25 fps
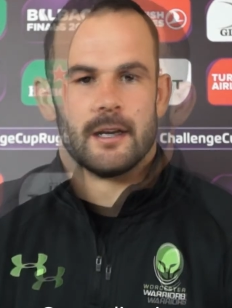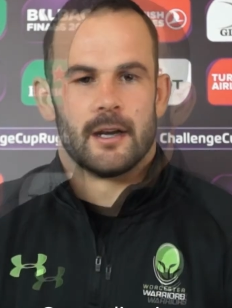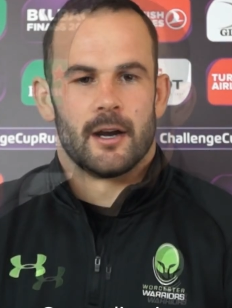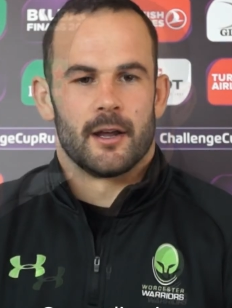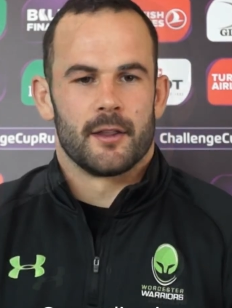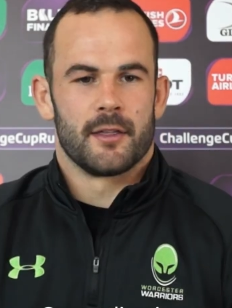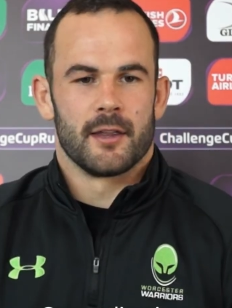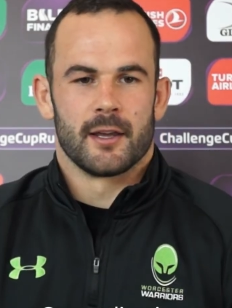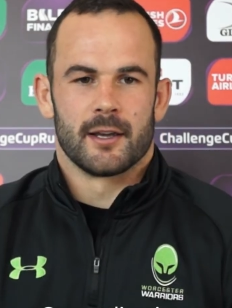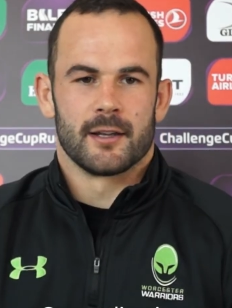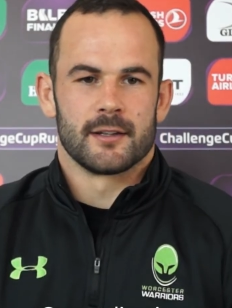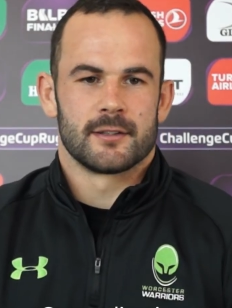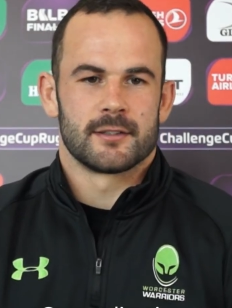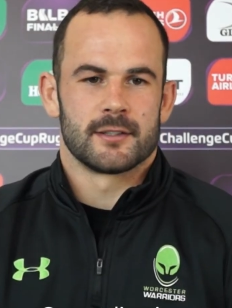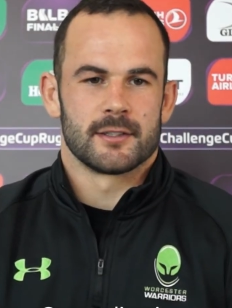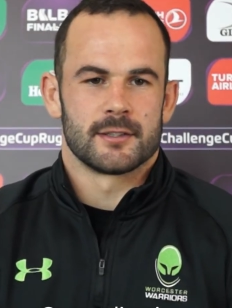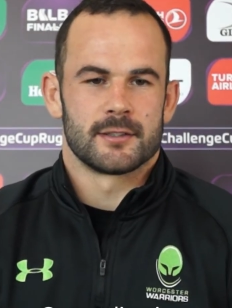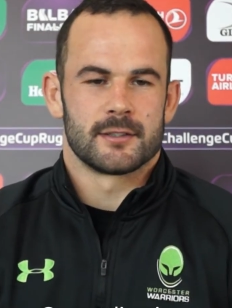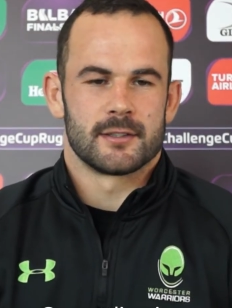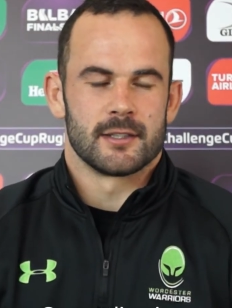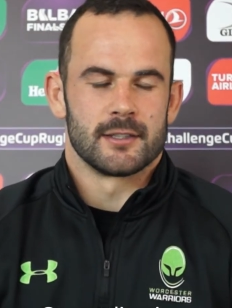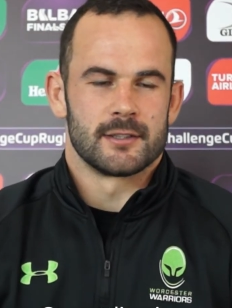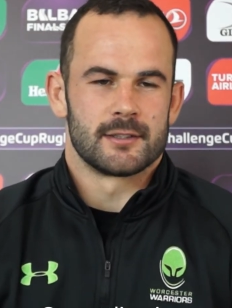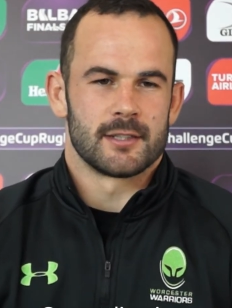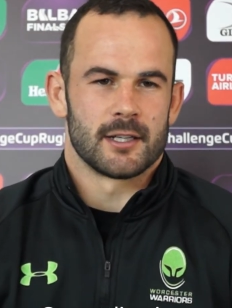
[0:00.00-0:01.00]
I think it's
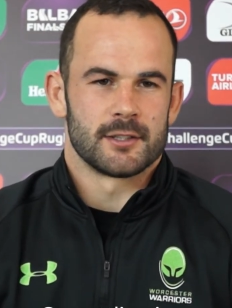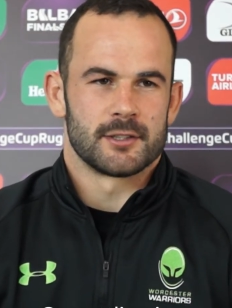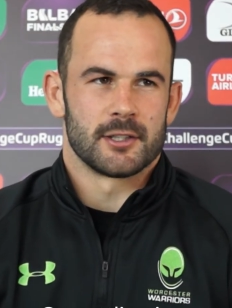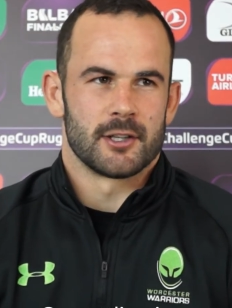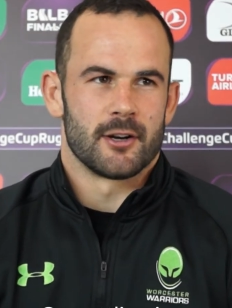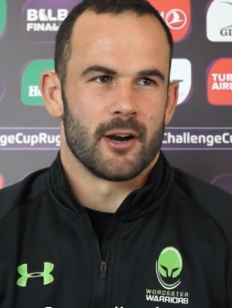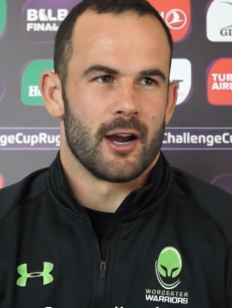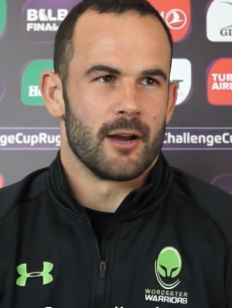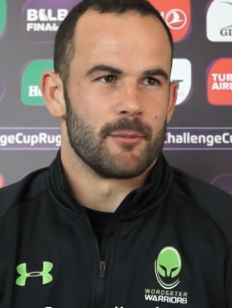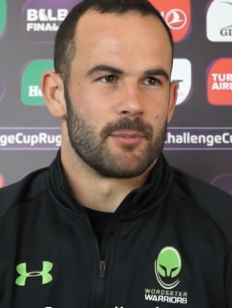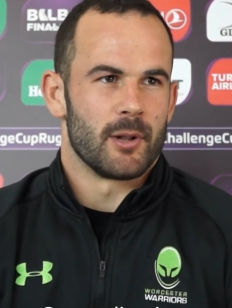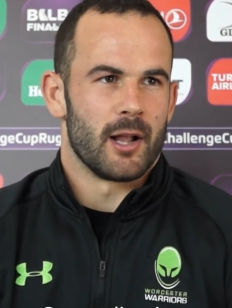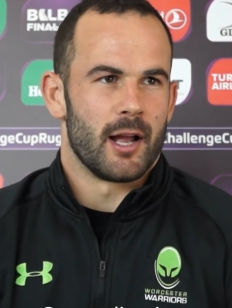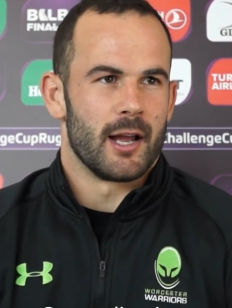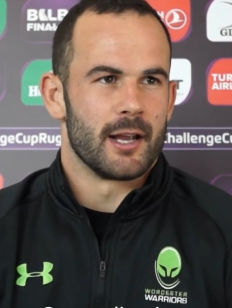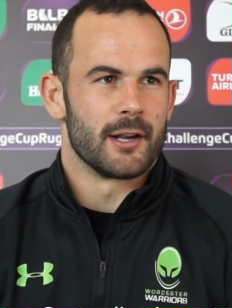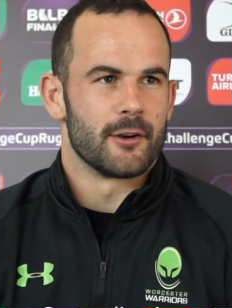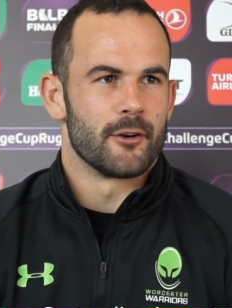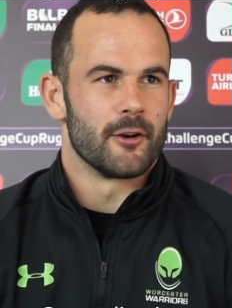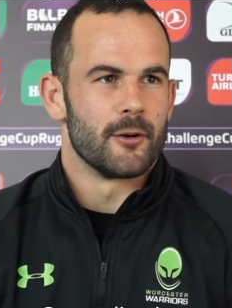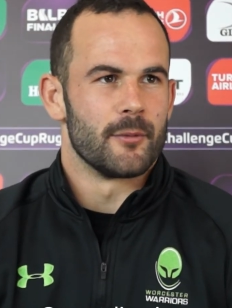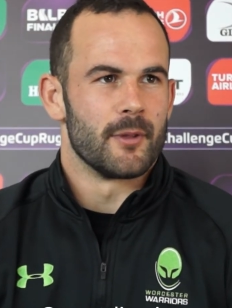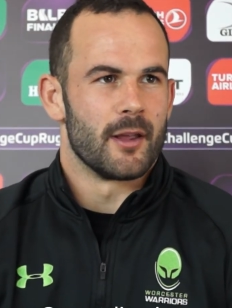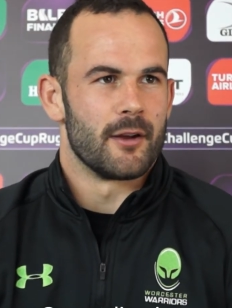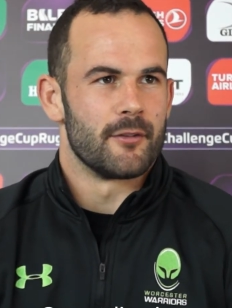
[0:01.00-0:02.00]
just it's such a great playing
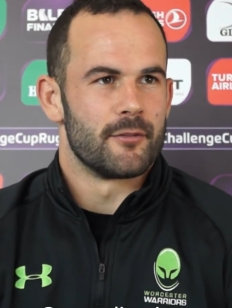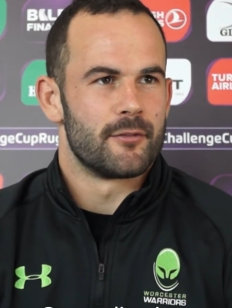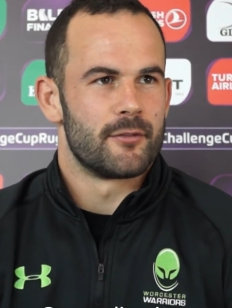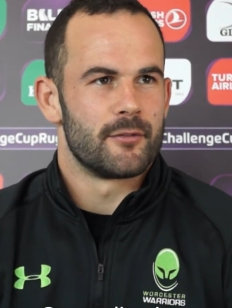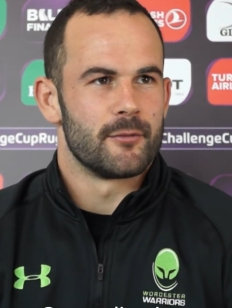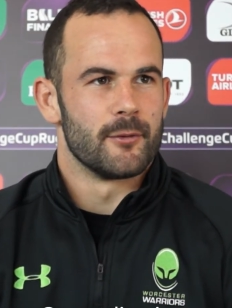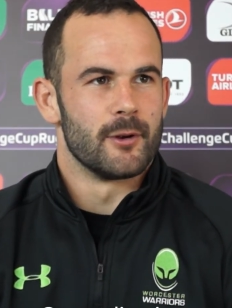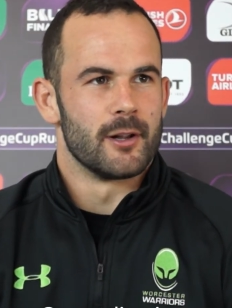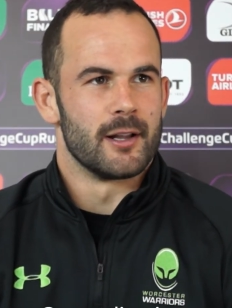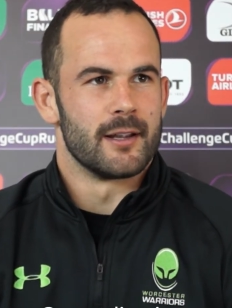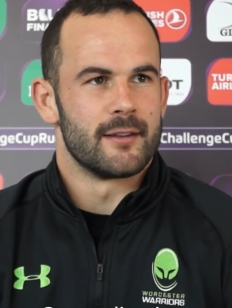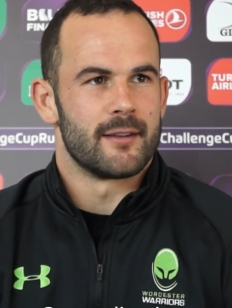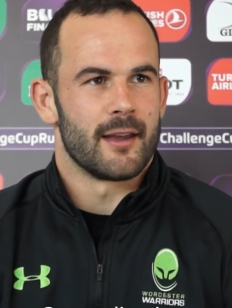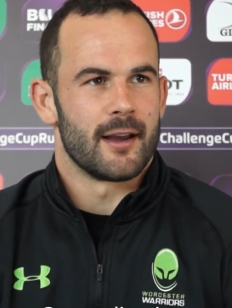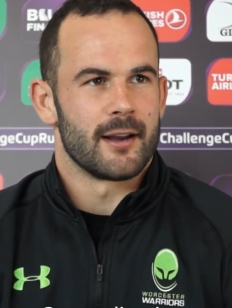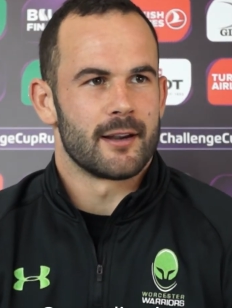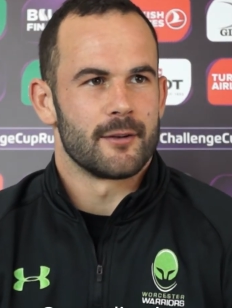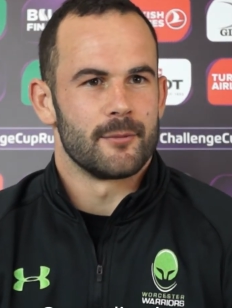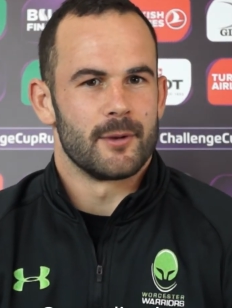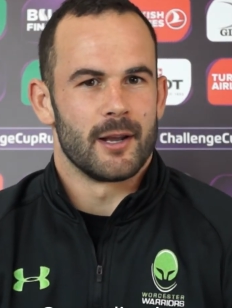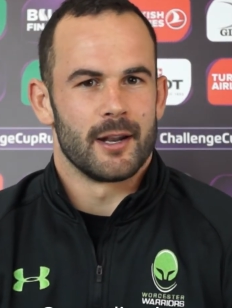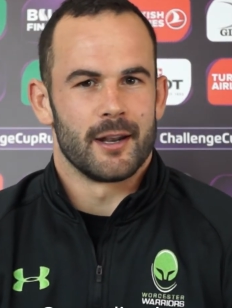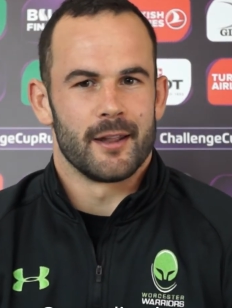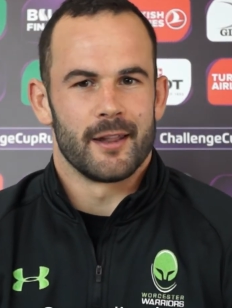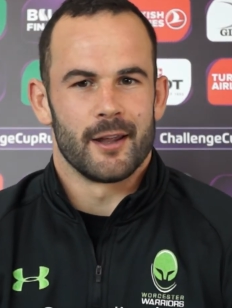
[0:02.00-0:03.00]
group. They've really
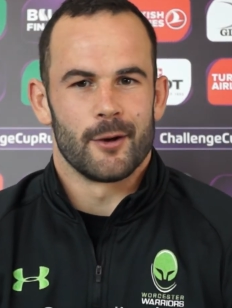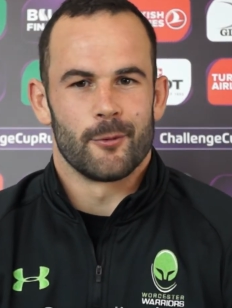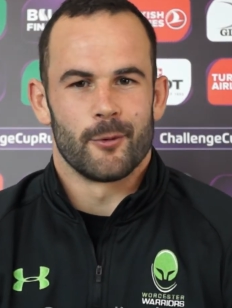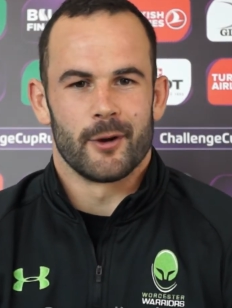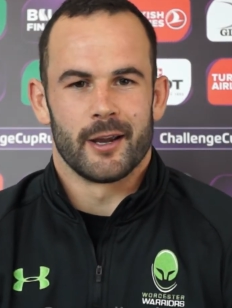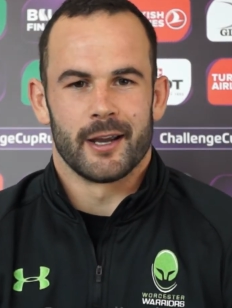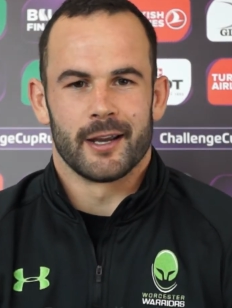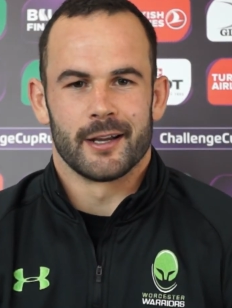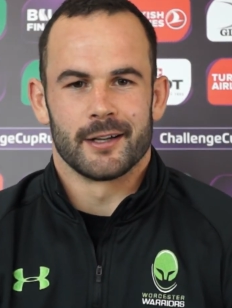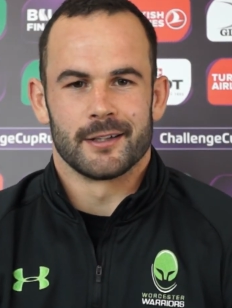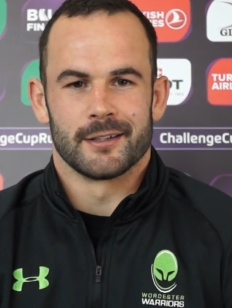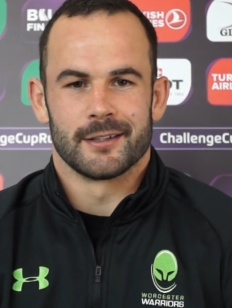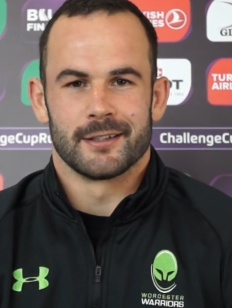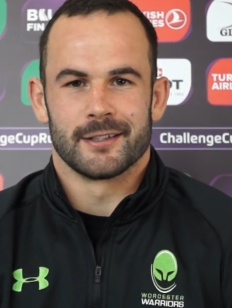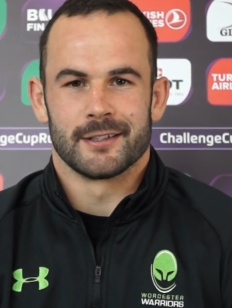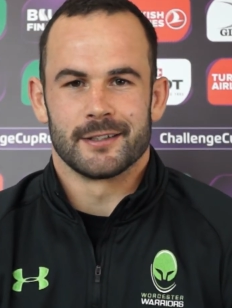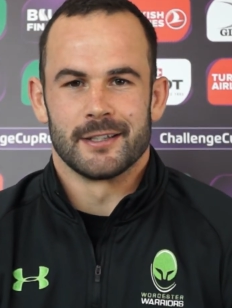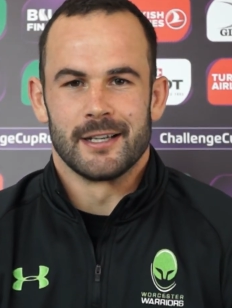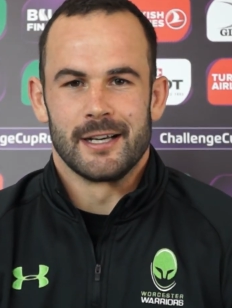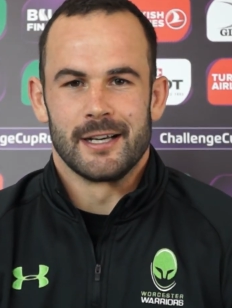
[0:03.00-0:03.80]
taken me under their wing and